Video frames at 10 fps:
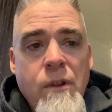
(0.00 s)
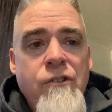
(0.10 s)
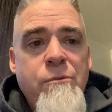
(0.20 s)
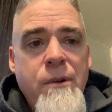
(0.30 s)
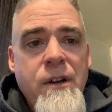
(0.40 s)

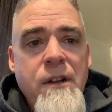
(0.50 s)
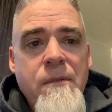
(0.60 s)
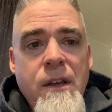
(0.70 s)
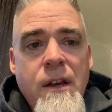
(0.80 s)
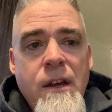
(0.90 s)
Spirit,
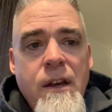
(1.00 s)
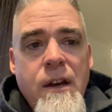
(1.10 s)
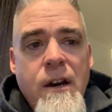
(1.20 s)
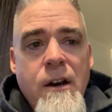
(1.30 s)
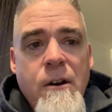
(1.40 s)

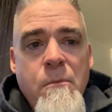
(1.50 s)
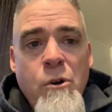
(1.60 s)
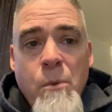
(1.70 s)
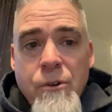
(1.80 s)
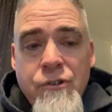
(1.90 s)

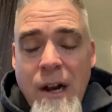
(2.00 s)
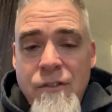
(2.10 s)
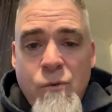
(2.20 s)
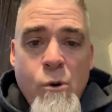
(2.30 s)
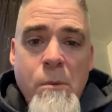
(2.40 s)
who will
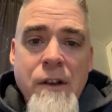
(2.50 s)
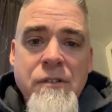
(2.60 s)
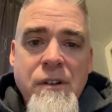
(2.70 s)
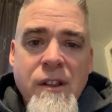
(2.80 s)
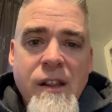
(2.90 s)
transform us
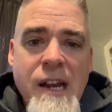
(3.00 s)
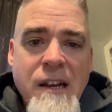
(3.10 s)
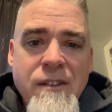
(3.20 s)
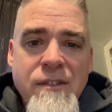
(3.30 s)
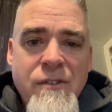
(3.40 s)
into the
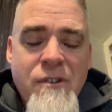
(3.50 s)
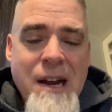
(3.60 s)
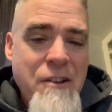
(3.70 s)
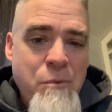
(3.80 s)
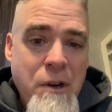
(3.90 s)
likeness of
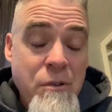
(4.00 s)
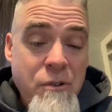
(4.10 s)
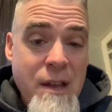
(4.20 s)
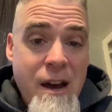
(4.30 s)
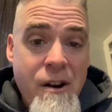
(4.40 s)
Christ. We don't do
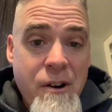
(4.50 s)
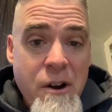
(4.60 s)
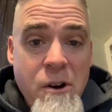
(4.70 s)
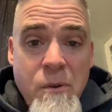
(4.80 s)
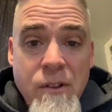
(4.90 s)
that on our
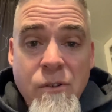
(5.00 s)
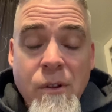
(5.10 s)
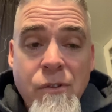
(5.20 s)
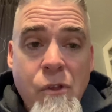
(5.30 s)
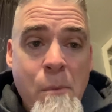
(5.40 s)
own. It's
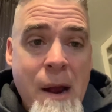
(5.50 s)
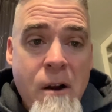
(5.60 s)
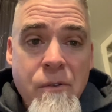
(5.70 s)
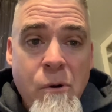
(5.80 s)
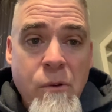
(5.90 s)
only through the
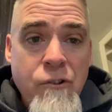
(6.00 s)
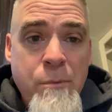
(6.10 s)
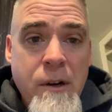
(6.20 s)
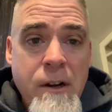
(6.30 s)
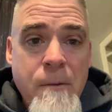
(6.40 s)
power of the Holy
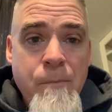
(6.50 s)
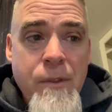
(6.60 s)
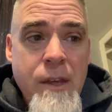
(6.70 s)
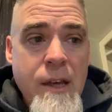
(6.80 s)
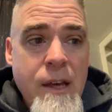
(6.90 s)
Spirit.
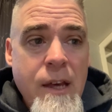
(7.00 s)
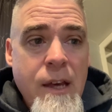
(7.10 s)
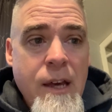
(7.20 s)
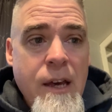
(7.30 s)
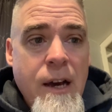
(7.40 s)

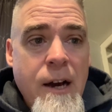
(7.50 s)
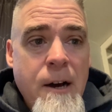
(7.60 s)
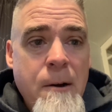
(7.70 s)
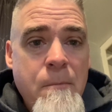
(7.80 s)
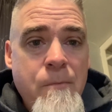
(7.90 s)

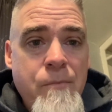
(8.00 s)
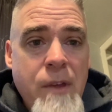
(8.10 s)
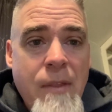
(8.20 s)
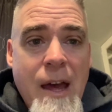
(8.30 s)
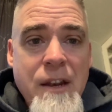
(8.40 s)

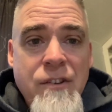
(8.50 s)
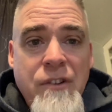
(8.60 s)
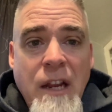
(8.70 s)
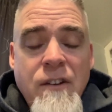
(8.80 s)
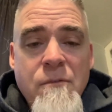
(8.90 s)
And that
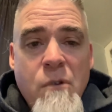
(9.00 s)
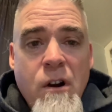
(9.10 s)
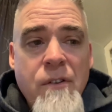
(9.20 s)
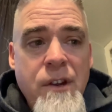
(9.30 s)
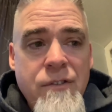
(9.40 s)
distinctive
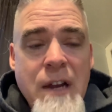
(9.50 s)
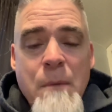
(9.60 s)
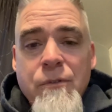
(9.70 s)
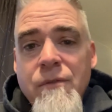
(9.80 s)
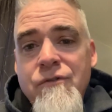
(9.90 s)
mark of the
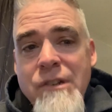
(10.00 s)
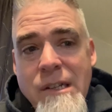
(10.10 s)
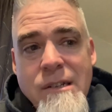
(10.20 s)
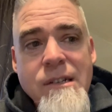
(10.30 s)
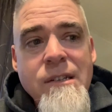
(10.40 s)
disciples of
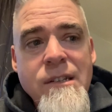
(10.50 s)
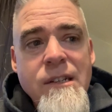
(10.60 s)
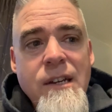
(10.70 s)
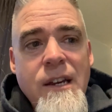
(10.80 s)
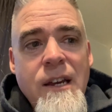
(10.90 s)
Jesus,
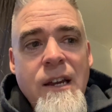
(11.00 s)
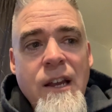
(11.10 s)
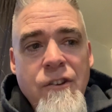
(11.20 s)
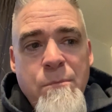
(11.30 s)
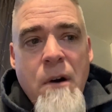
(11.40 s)

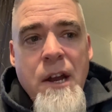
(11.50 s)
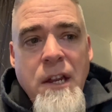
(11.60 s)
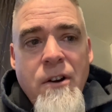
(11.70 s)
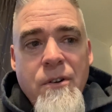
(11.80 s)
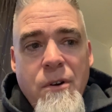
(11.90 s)
His body
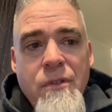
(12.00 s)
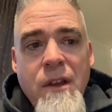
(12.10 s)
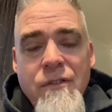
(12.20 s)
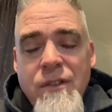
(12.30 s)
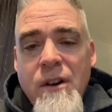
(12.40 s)
here on earth,
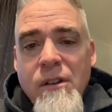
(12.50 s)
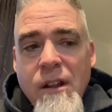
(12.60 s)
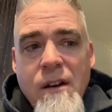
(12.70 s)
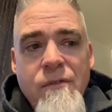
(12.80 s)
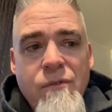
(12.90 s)
is their
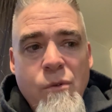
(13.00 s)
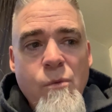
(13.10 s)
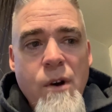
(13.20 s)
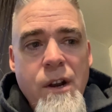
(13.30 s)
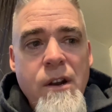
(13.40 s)
love for
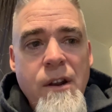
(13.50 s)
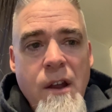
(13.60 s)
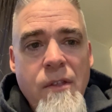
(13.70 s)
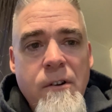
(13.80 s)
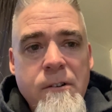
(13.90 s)
one
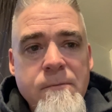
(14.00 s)
another.